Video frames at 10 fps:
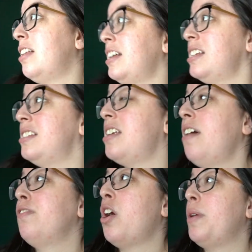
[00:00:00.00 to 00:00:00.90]
Lots of
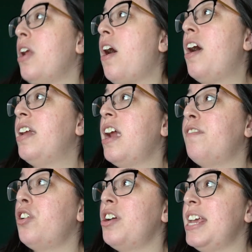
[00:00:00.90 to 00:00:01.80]
stuff going on, and
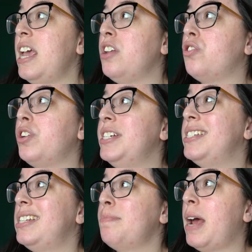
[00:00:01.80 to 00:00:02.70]
I've already
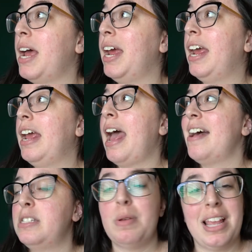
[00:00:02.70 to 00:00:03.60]
increased my
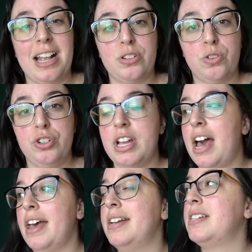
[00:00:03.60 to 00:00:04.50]
ad spend like I told you
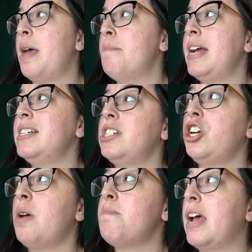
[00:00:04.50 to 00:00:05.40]
guys. I might
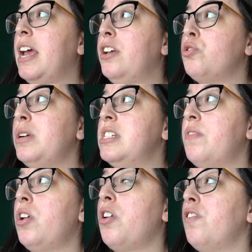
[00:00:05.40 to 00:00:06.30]
start up my
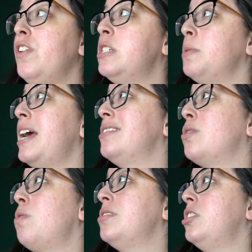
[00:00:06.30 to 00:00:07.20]
$27 Facebook ads
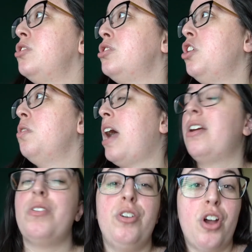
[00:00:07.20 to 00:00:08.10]
course here soon. I
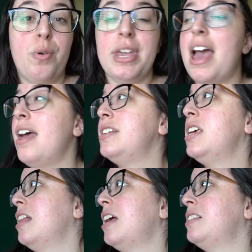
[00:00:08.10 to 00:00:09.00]
don't know yet.
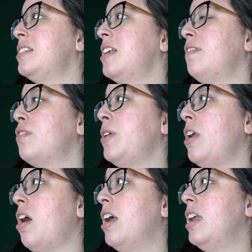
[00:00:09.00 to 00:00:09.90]
Lots of stuff going
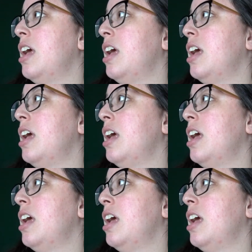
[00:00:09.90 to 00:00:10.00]
on.